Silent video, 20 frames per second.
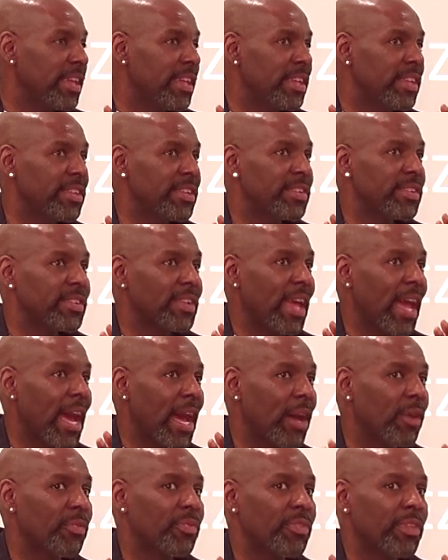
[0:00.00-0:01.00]
is
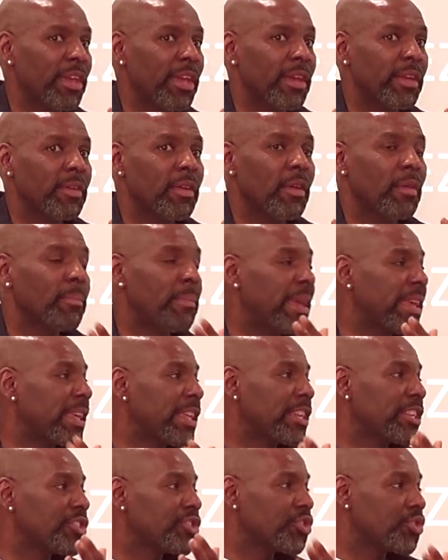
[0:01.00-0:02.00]
out there
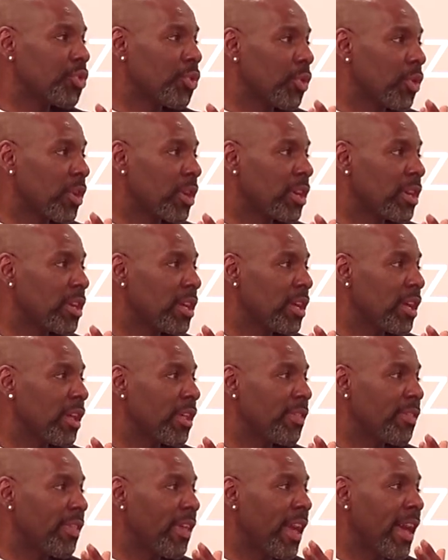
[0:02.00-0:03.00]
making sure
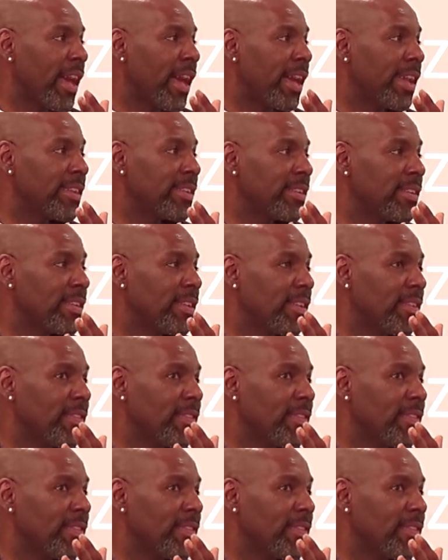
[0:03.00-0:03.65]
that